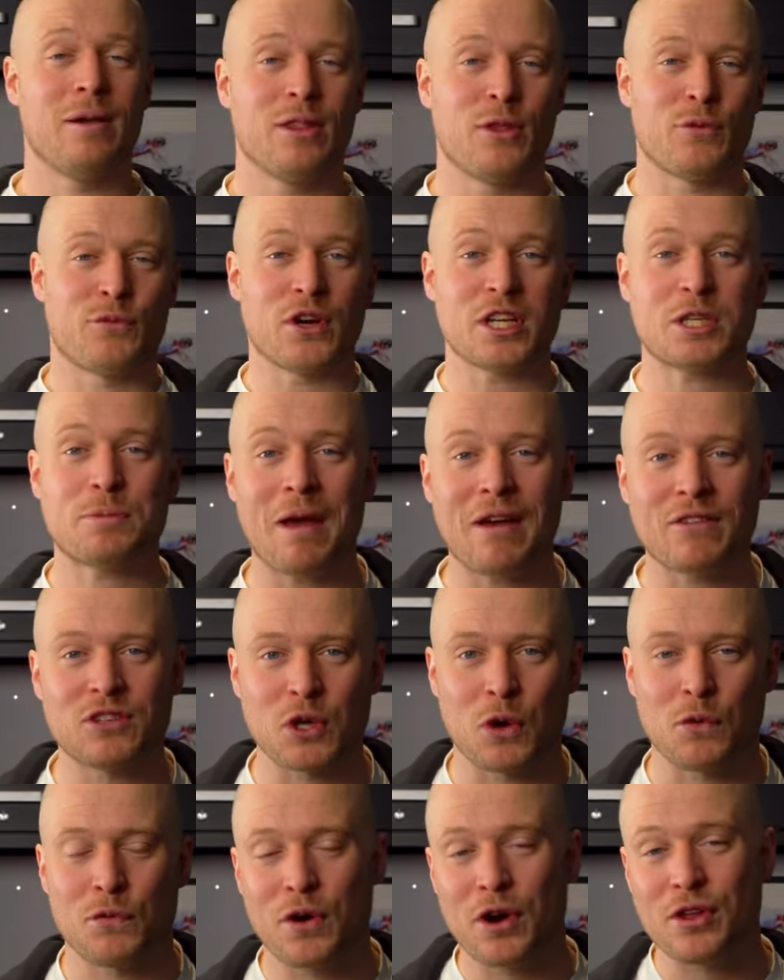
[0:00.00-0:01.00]
The first bit of
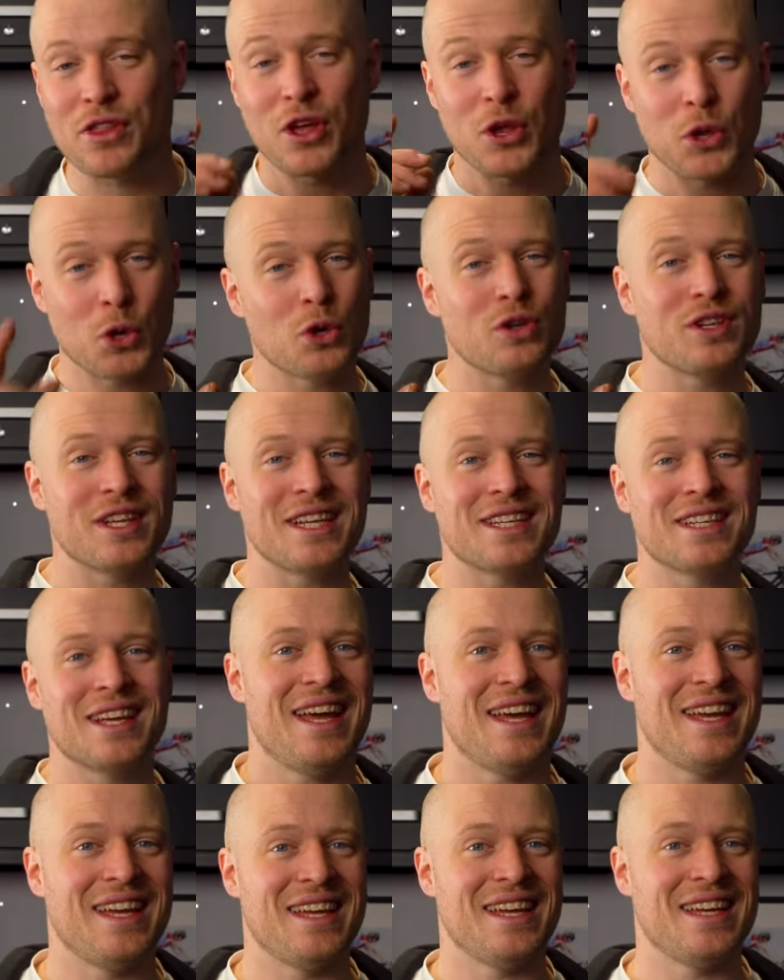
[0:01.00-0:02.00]
software that you'll need
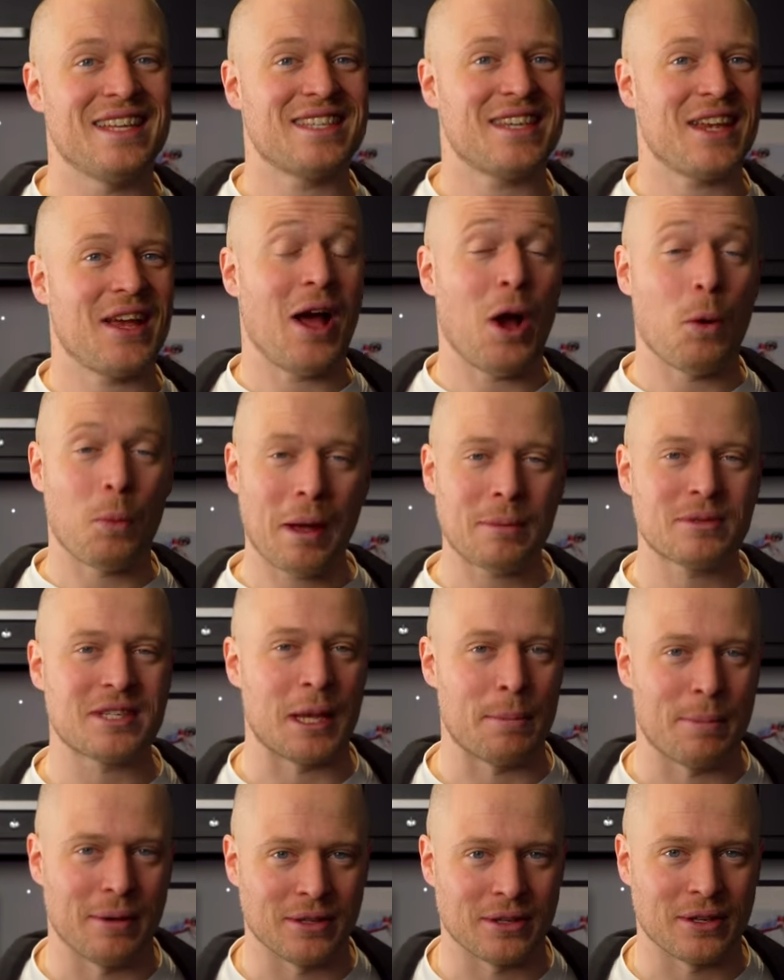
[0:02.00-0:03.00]
is a
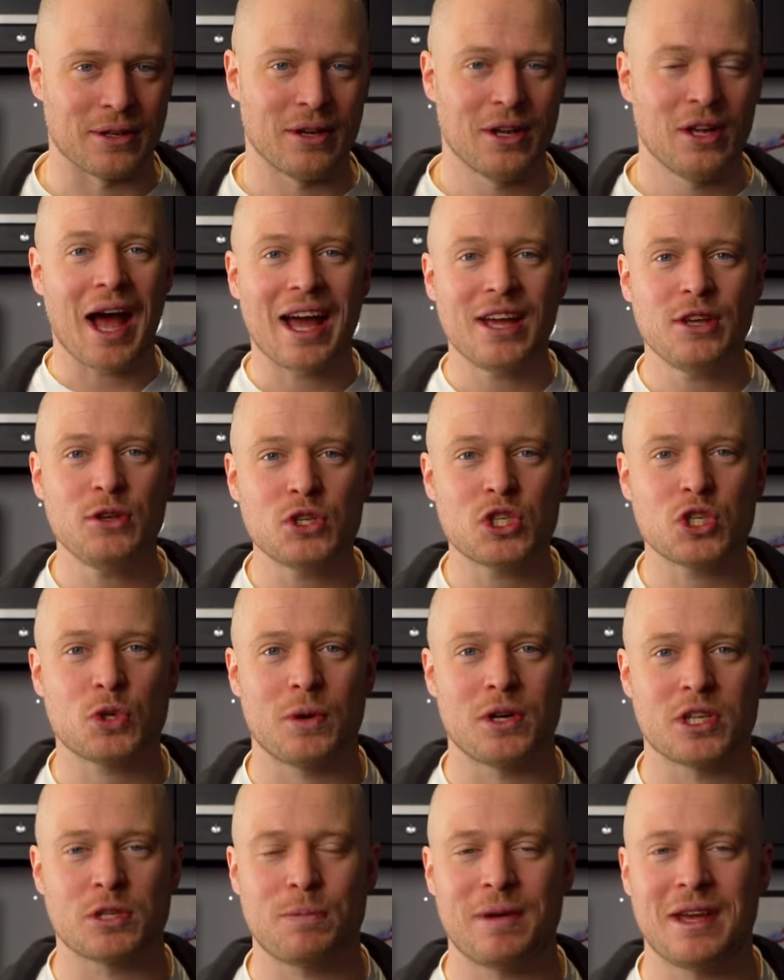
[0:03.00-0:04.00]
website builder. I use
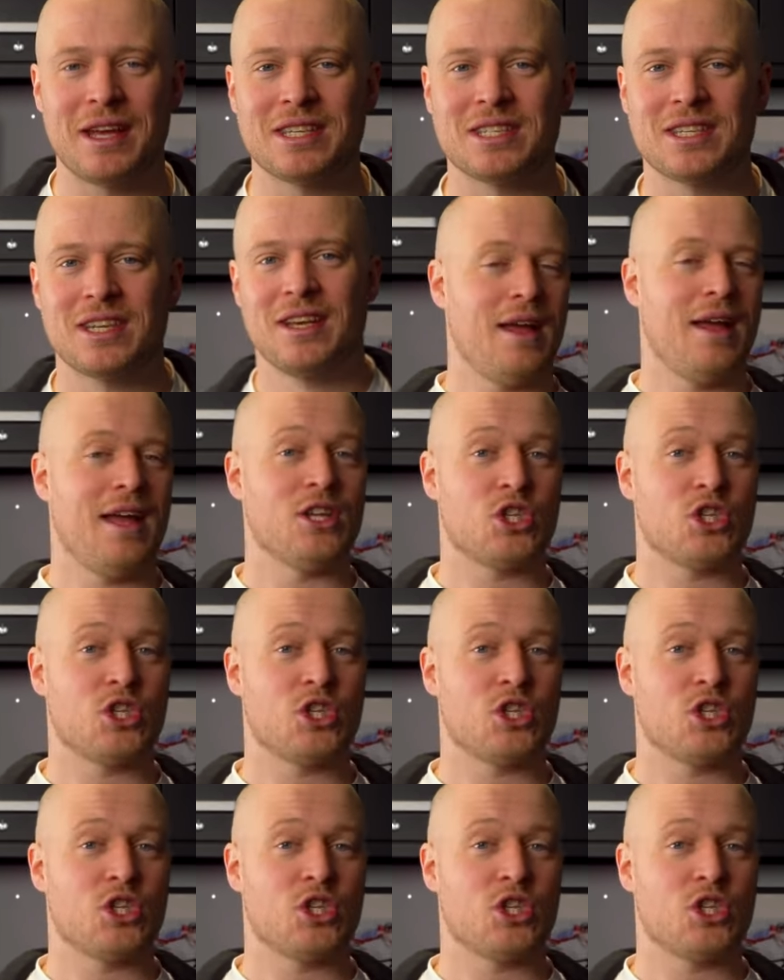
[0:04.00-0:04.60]
Squarespace.